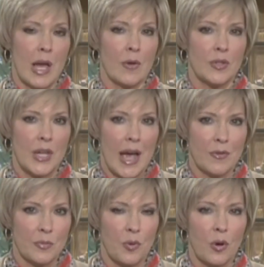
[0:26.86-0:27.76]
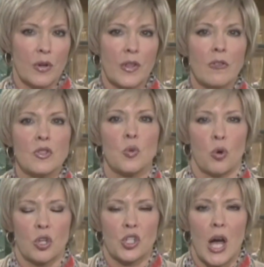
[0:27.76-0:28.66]
in Davenport, there is a
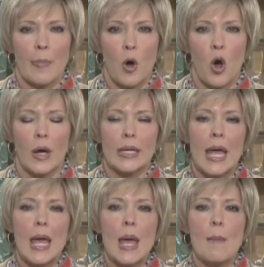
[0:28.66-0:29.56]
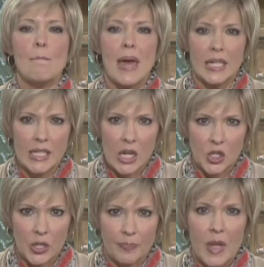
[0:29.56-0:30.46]
workshop on meditation.
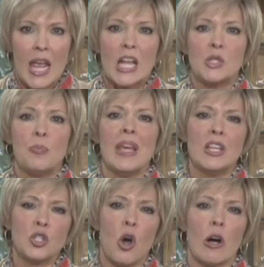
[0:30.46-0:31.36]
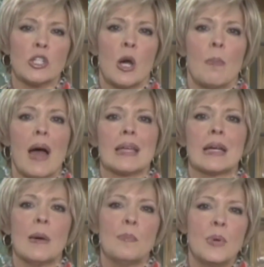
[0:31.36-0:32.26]
It's being taught by
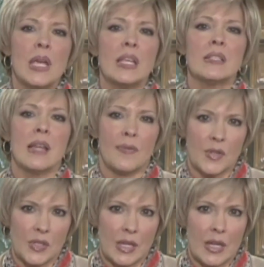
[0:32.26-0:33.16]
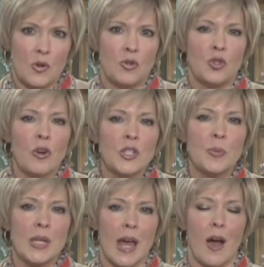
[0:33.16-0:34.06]
Kambiz Naficy, who joins me
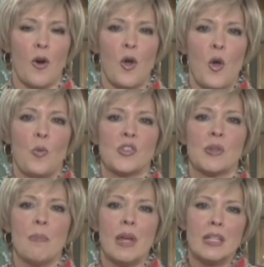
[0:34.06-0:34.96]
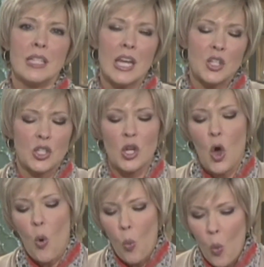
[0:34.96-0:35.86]
now with some Meditation
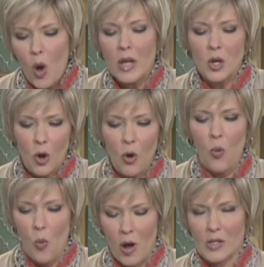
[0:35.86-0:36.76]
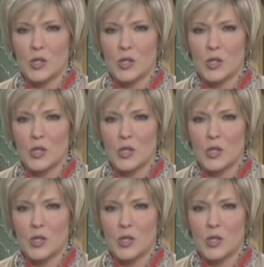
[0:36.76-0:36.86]
101, so we